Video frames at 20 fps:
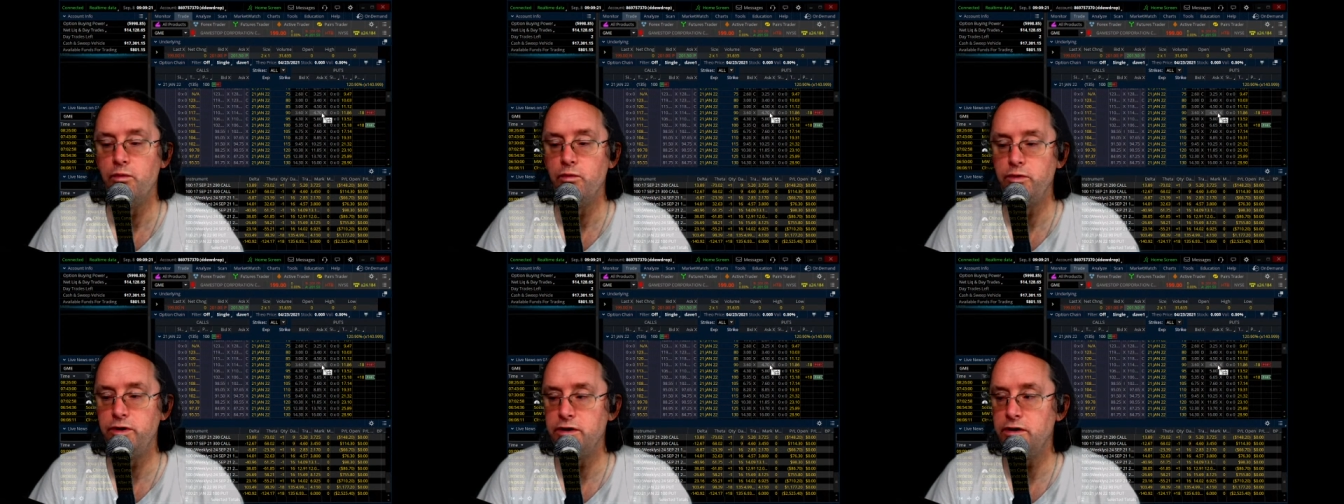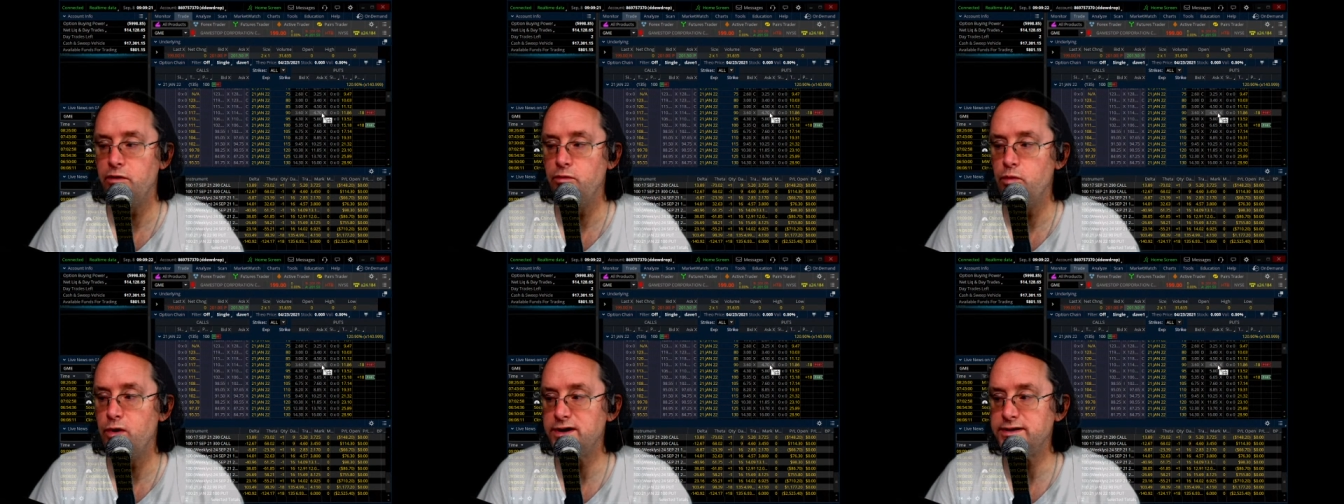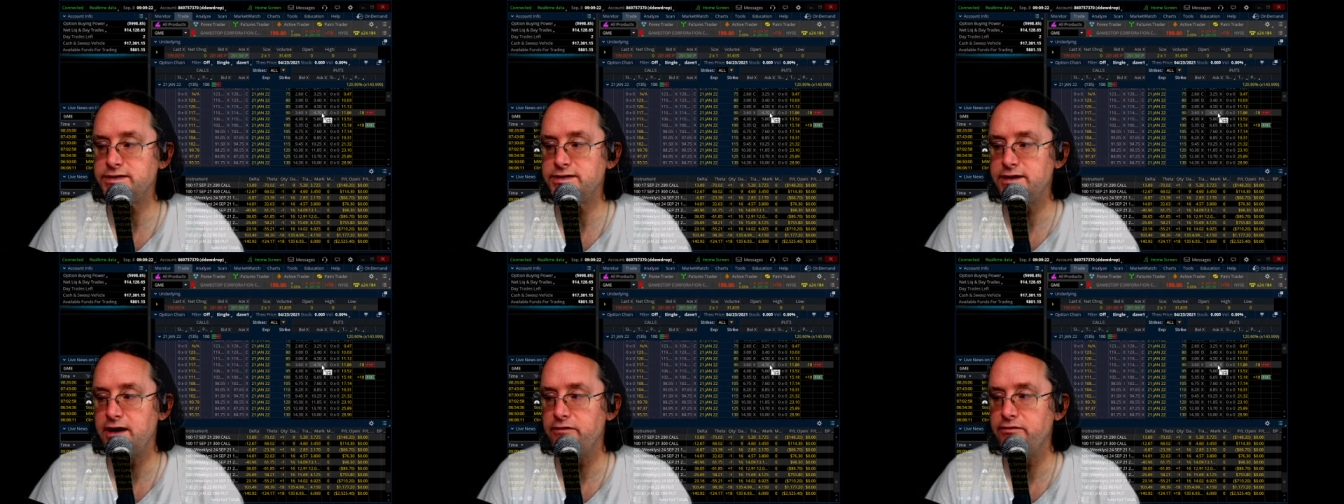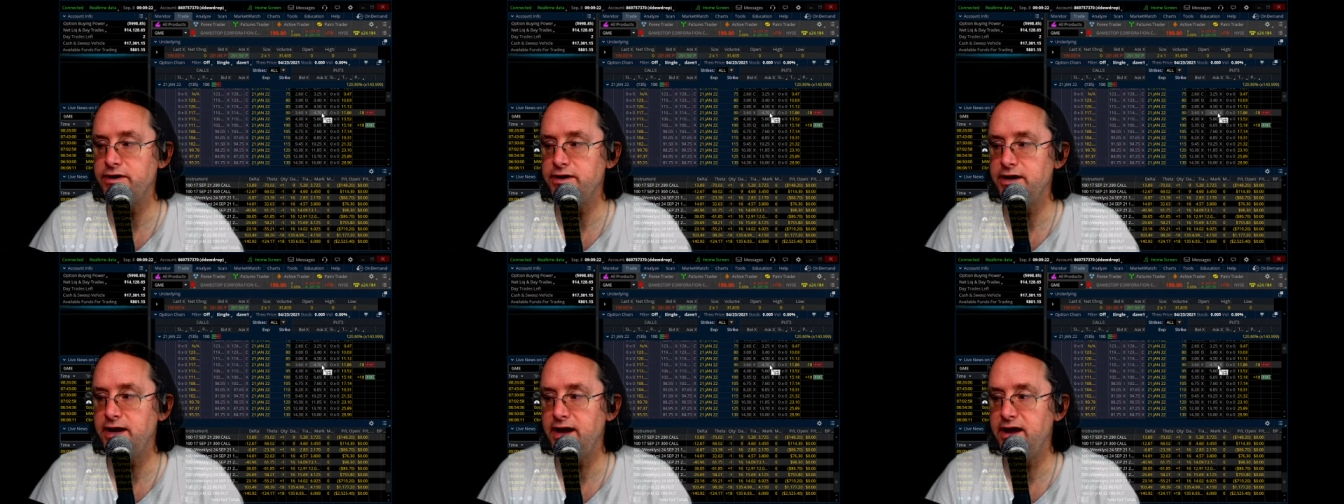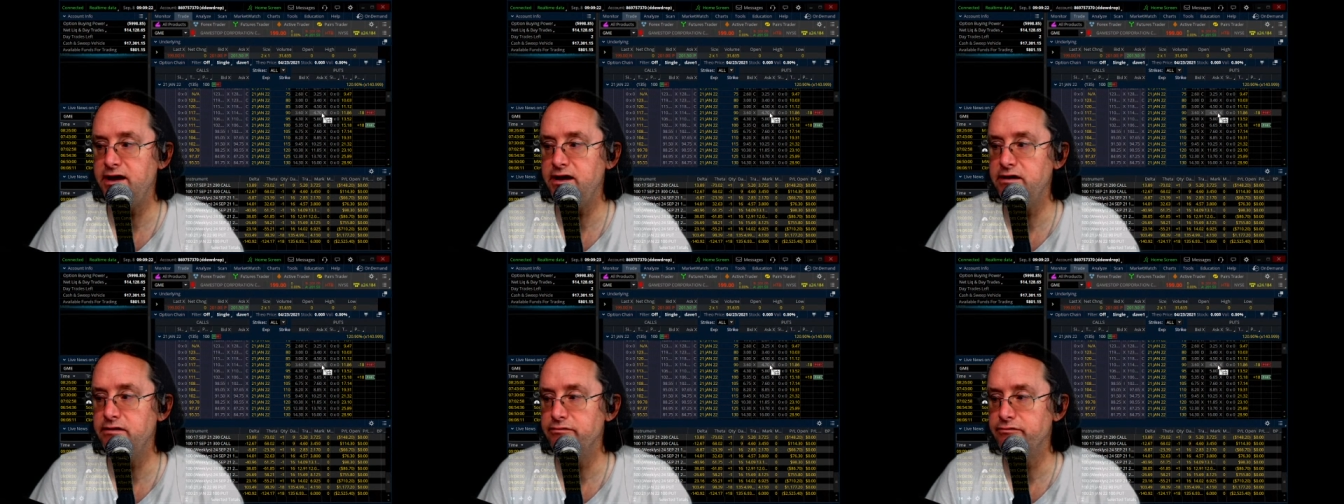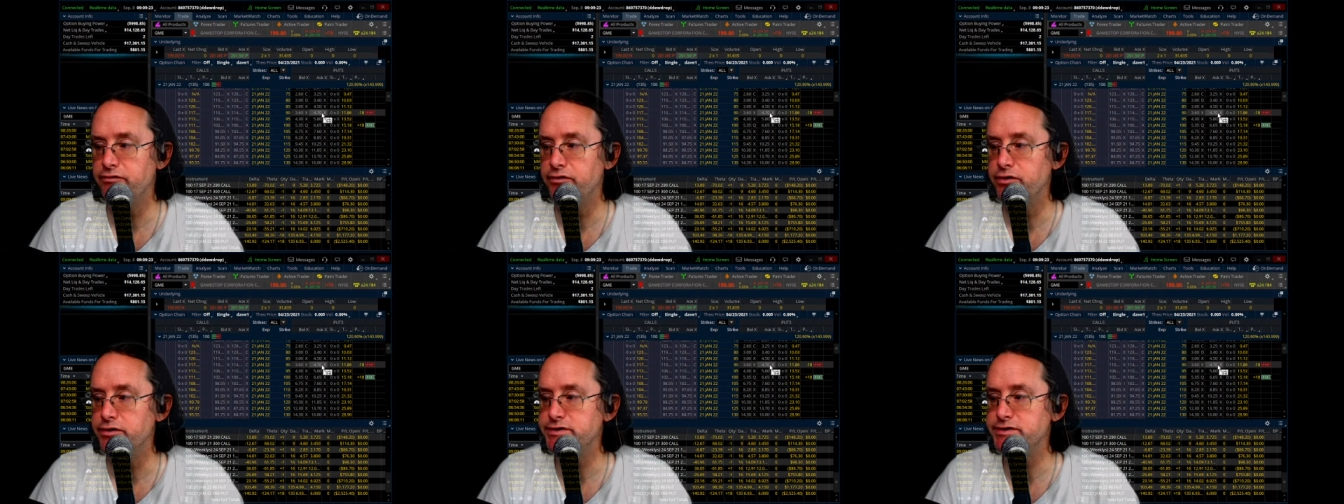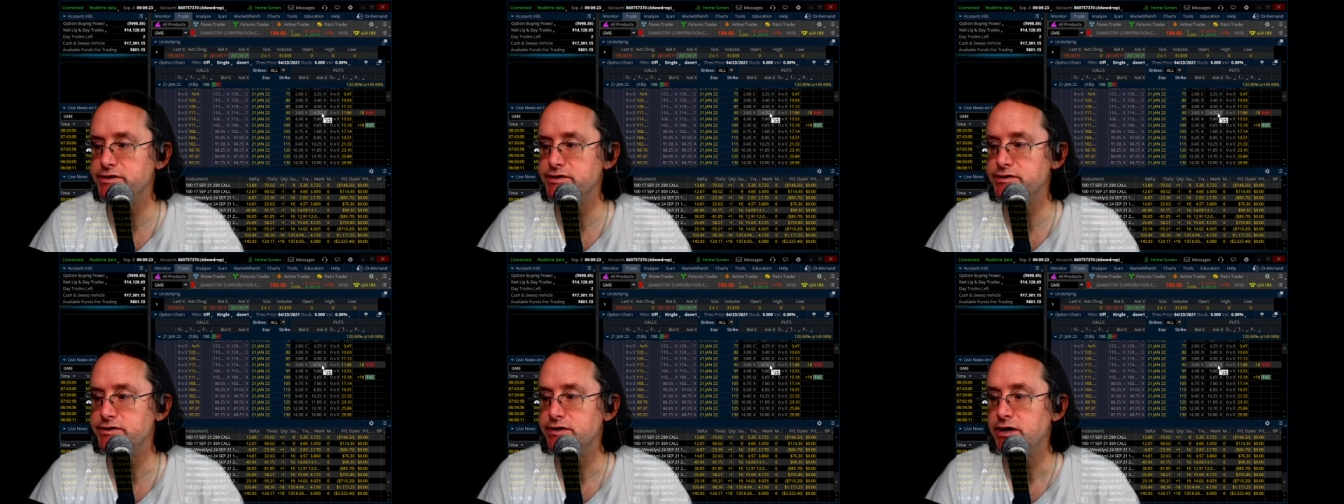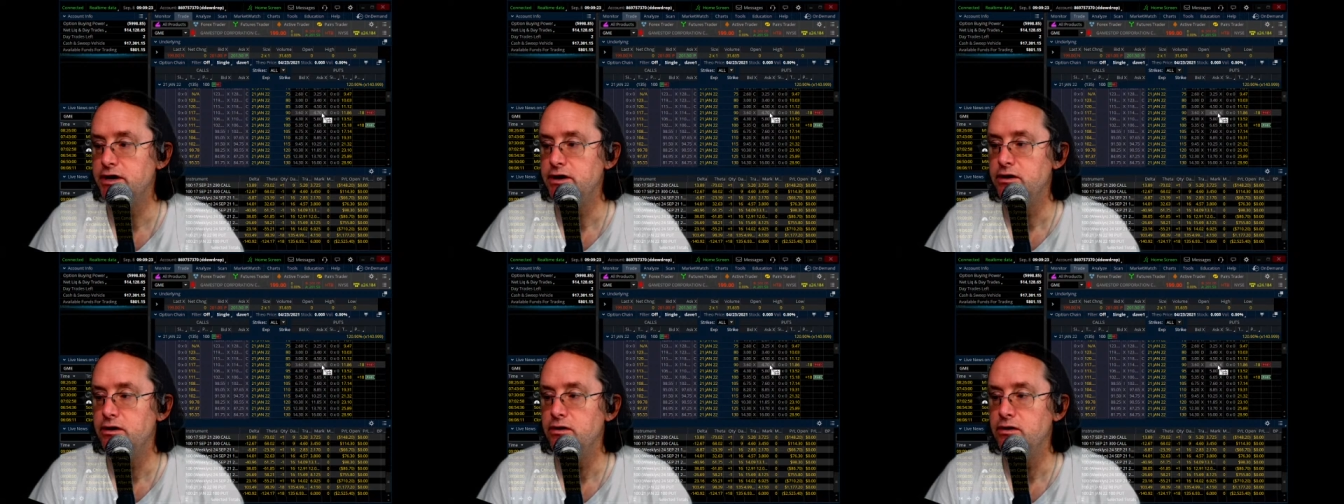178 versus